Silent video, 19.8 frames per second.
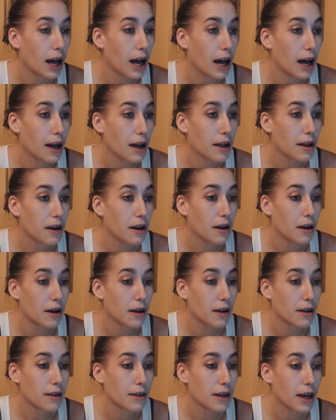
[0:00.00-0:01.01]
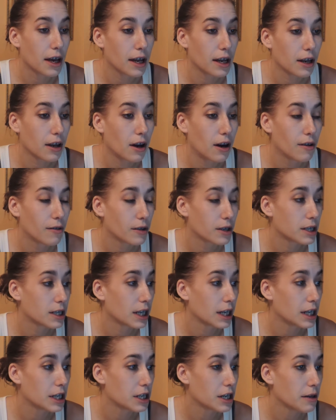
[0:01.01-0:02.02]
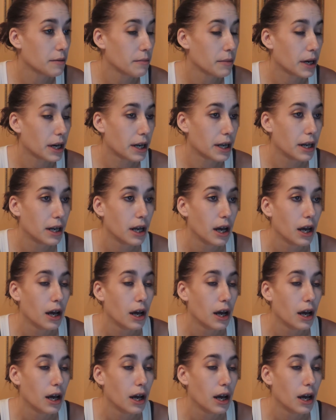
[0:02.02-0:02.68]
at in that conversation, but,